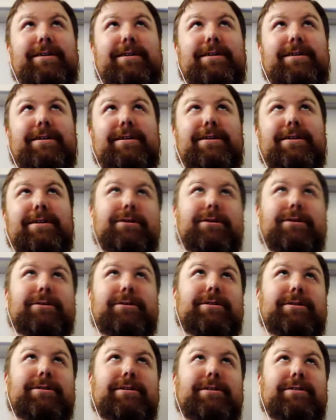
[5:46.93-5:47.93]
I don't know.
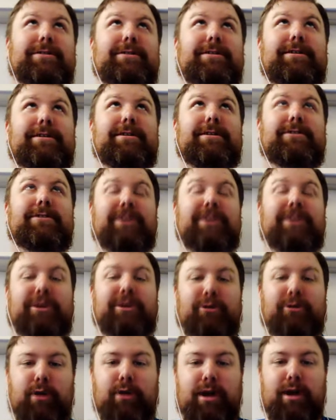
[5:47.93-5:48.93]
It's like
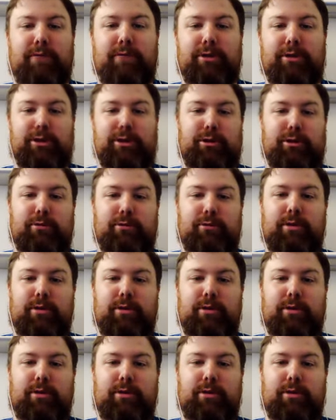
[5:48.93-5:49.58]
cron with a GUI.